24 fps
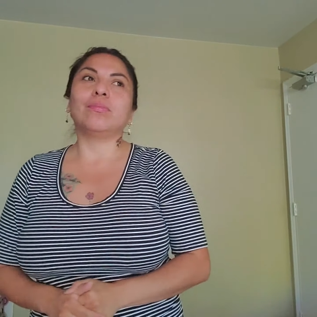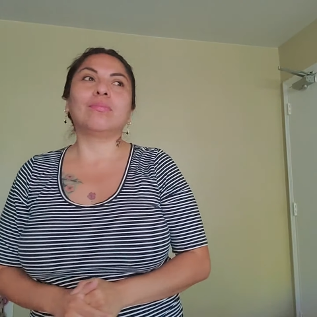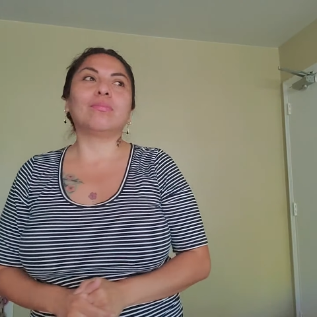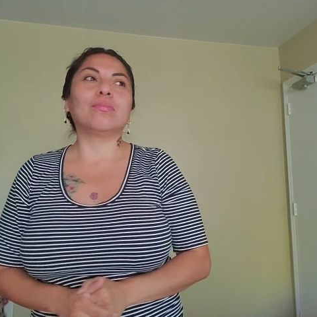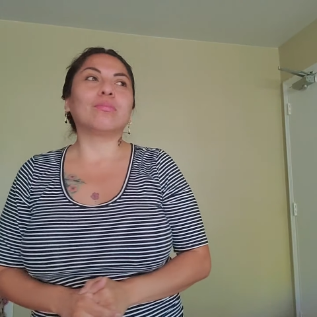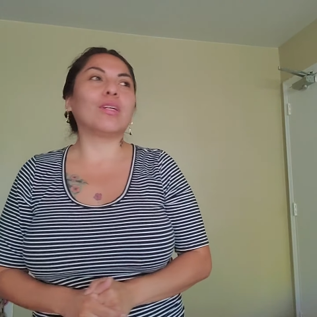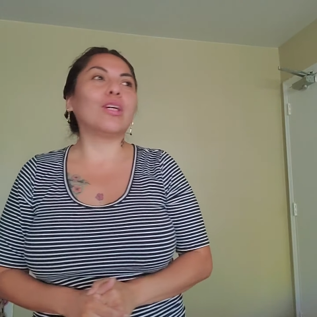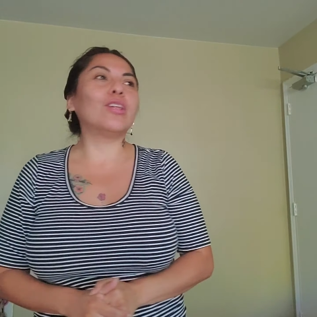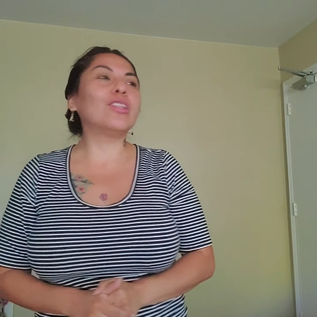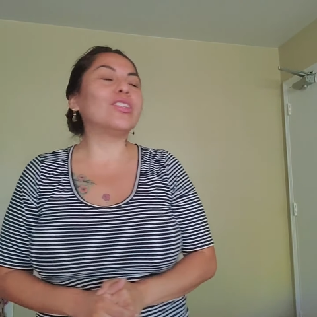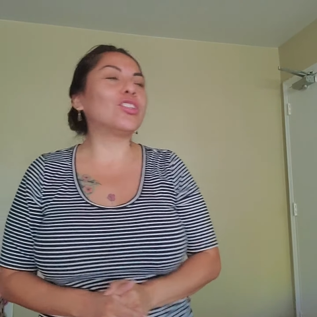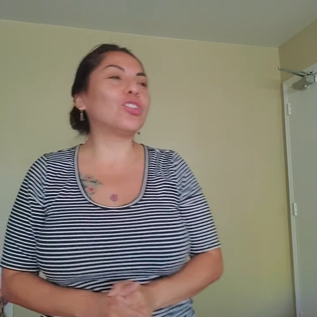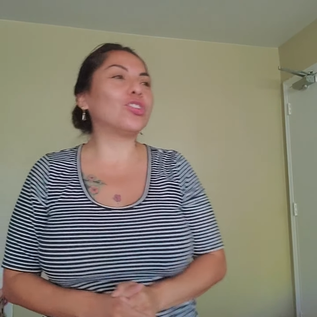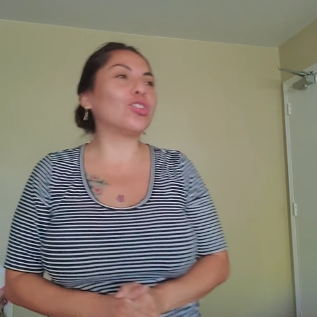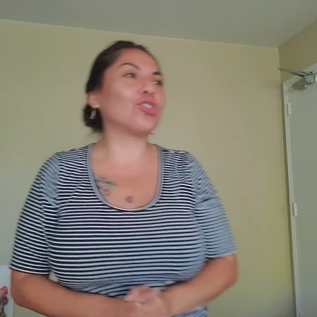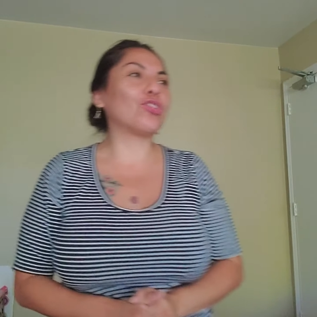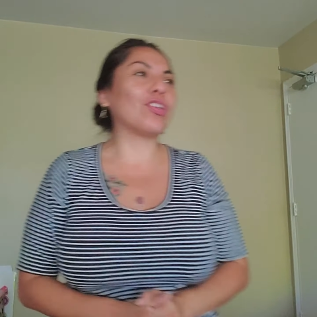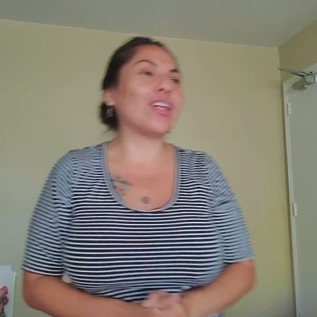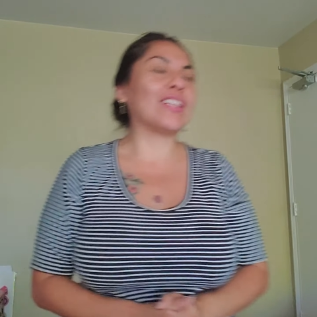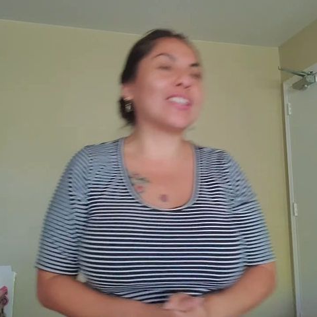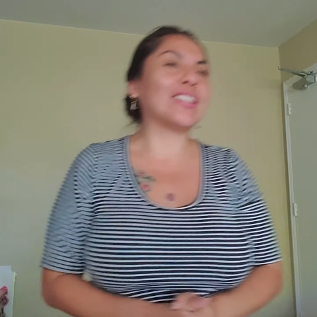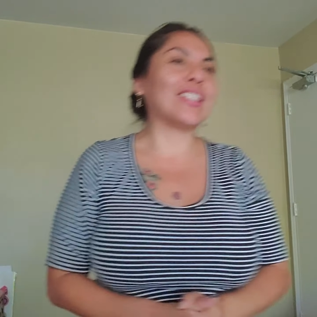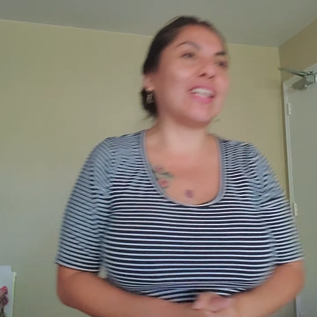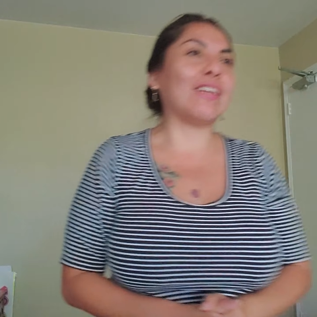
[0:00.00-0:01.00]
What's your
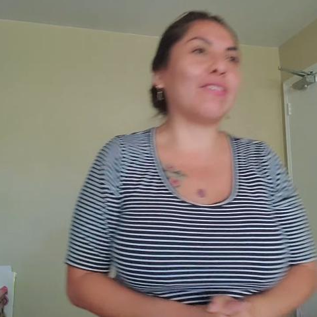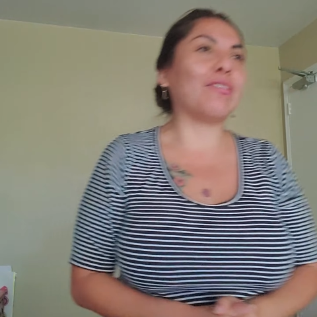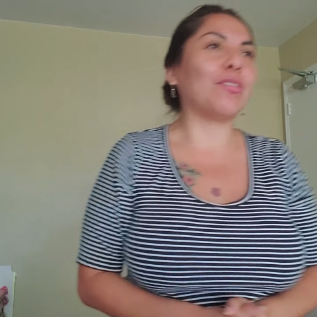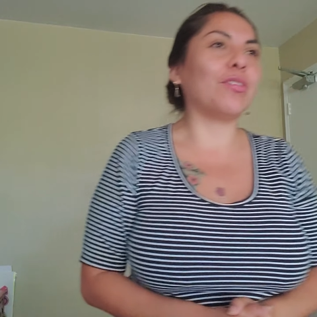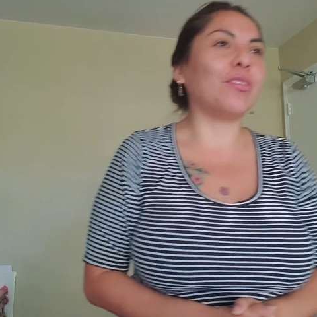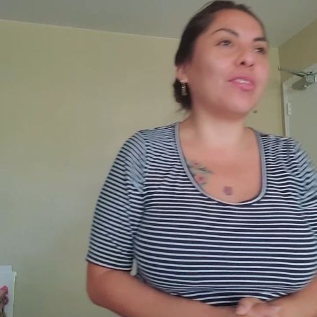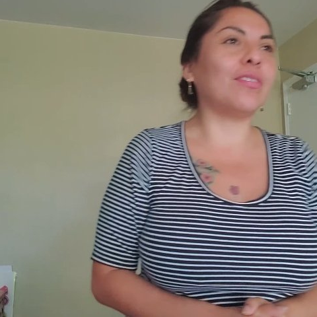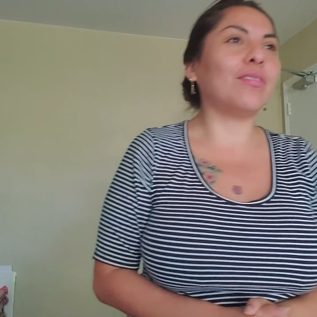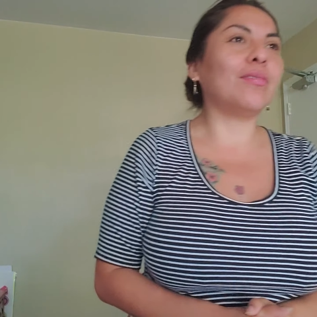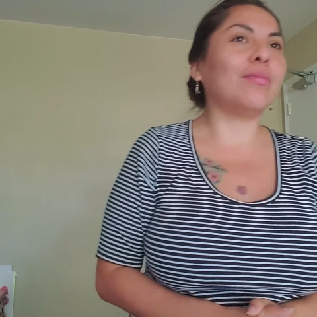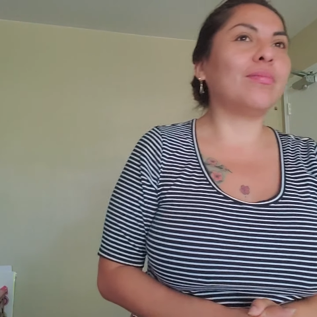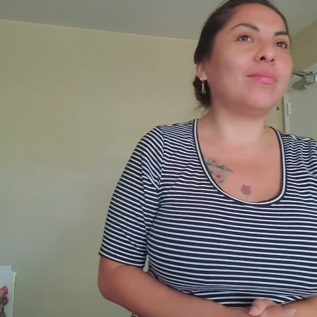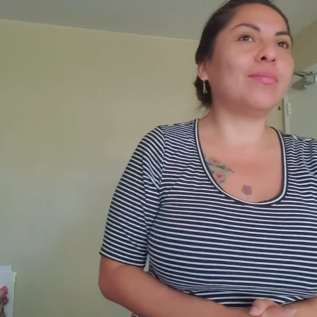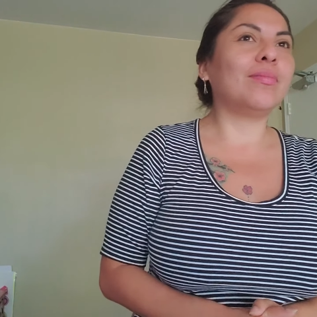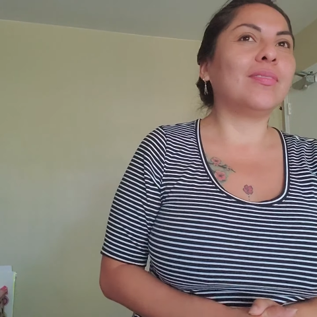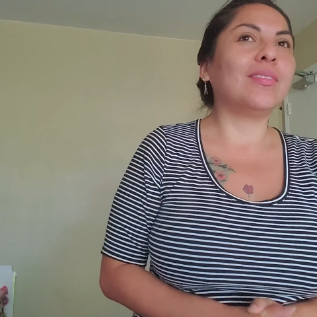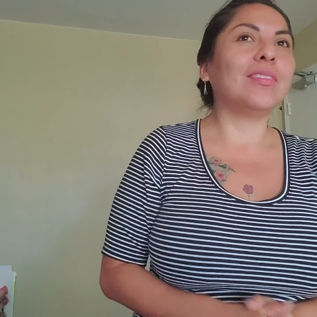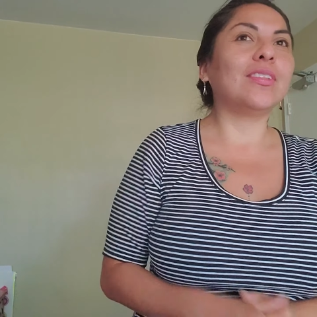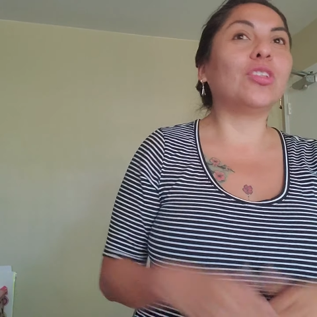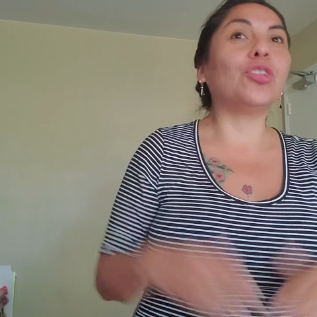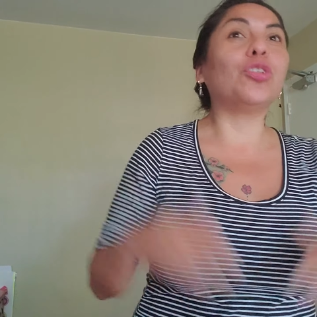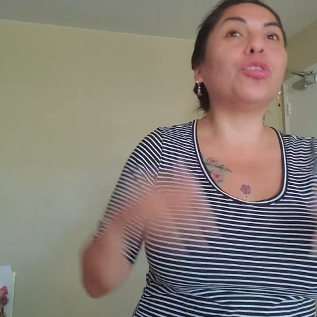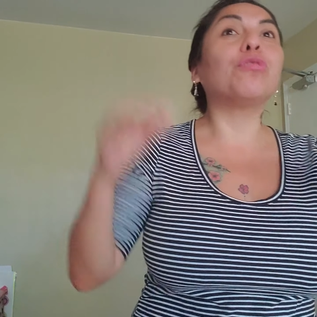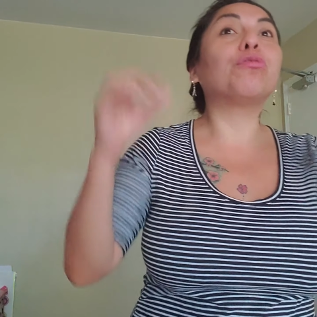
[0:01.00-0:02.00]
stress level?
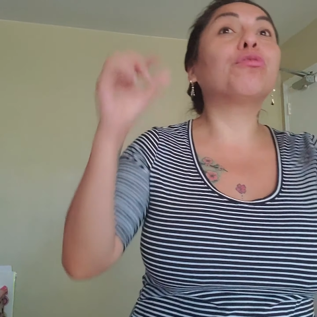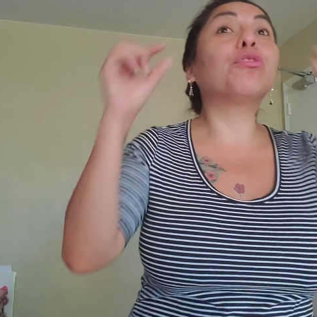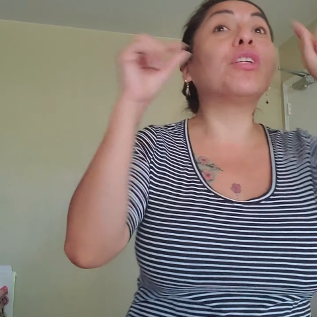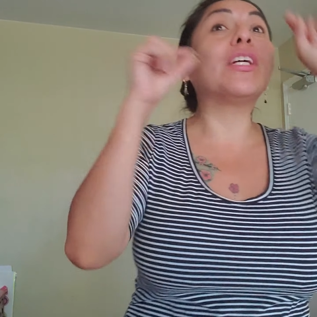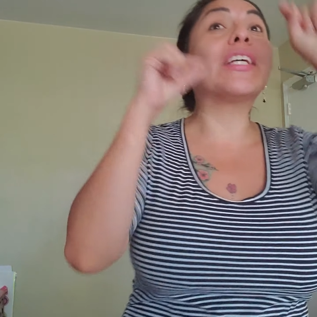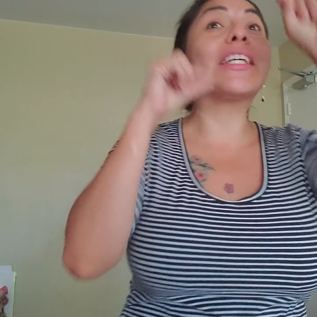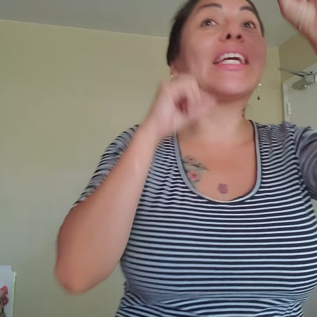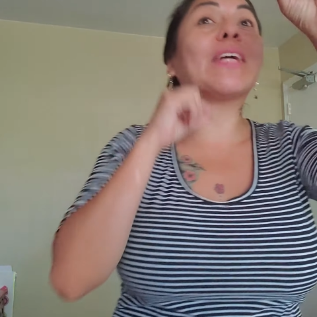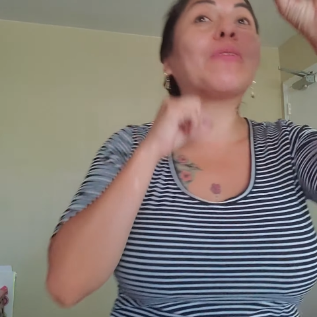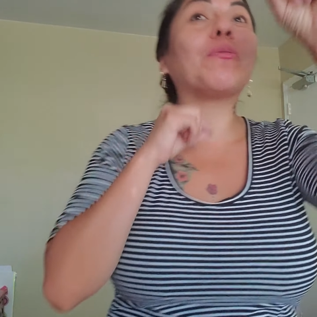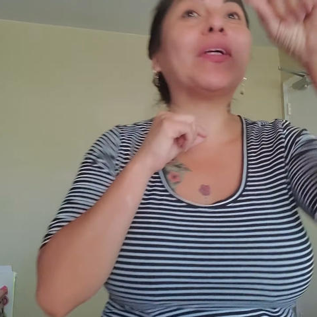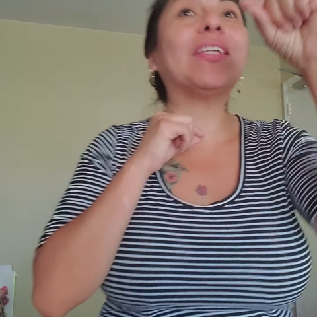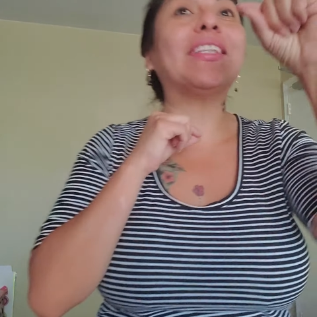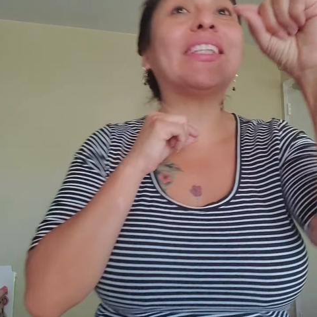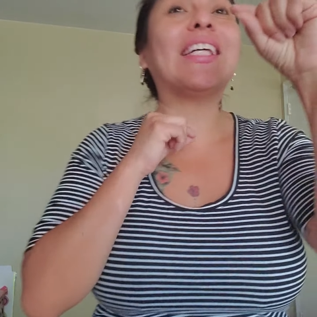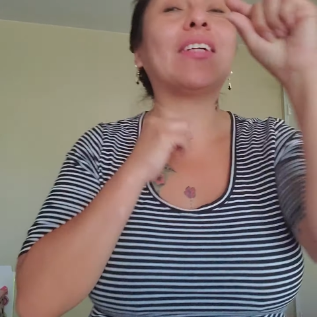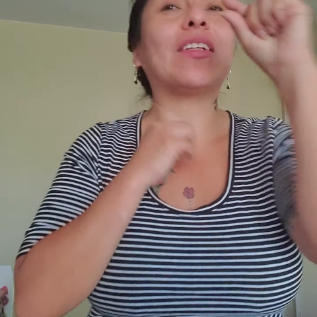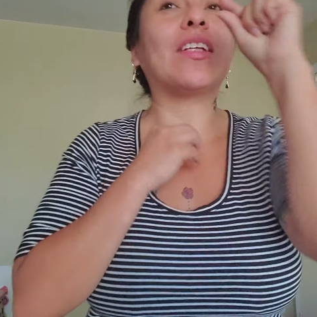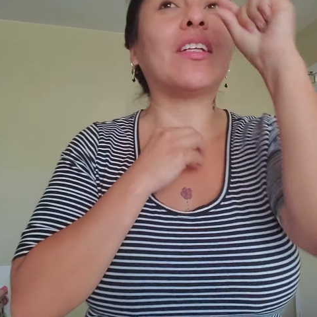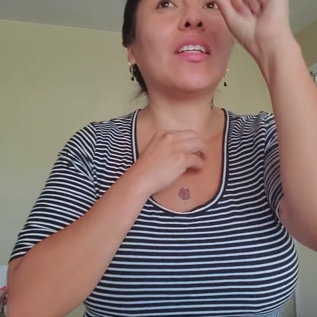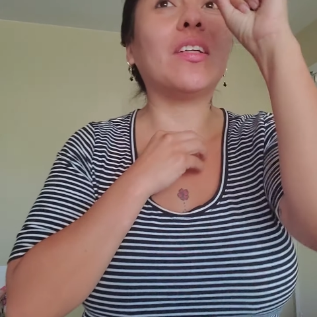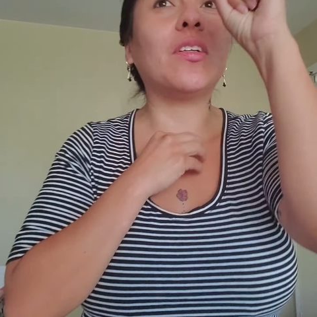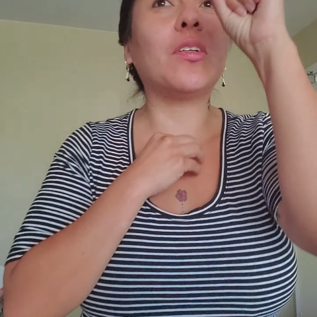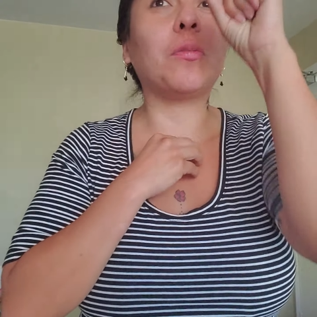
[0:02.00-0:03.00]
Do you feel like it went down
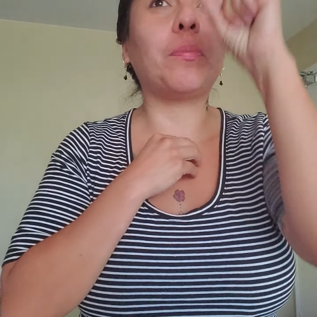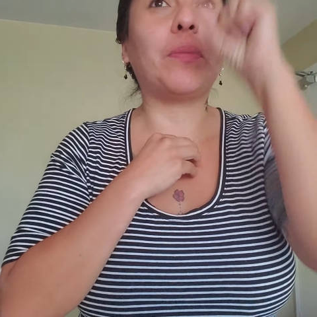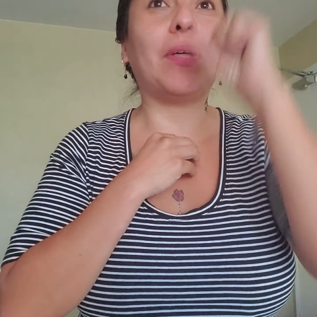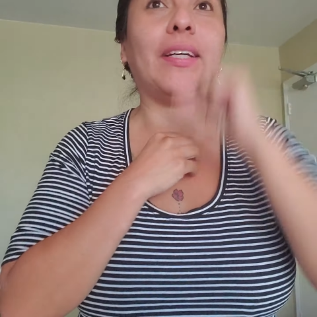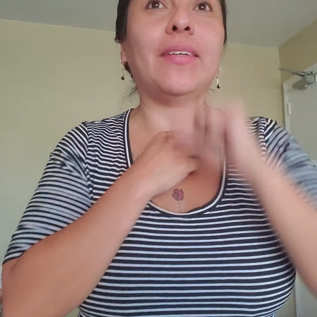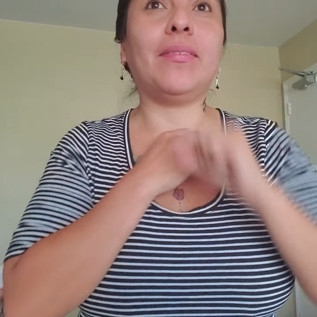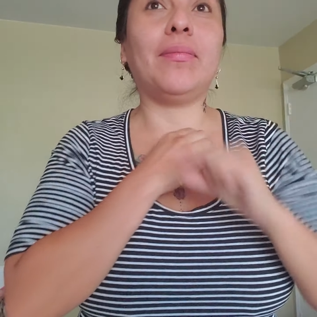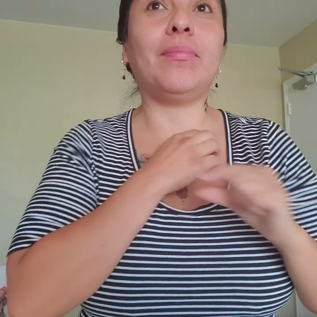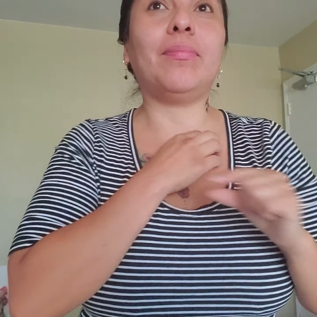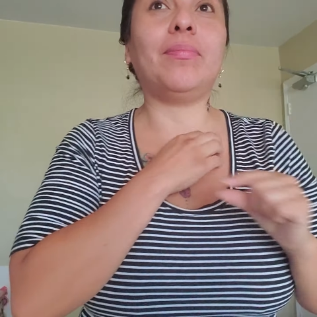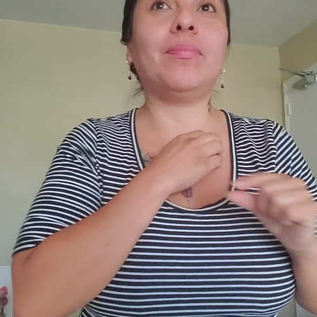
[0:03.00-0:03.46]
a little bit?